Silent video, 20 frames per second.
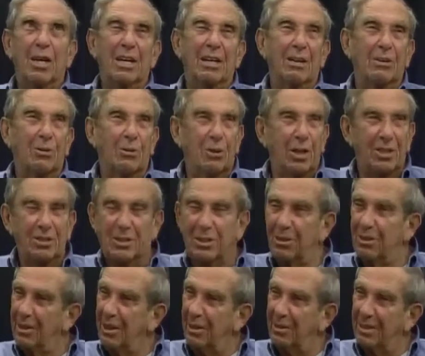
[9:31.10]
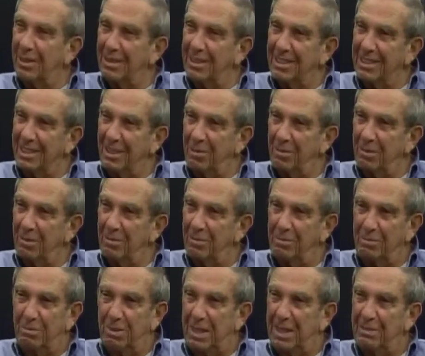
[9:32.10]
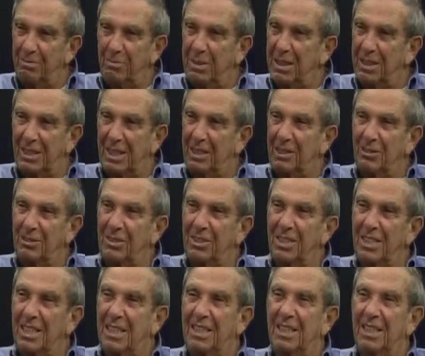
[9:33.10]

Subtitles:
who else? Bette Midler, I don't think.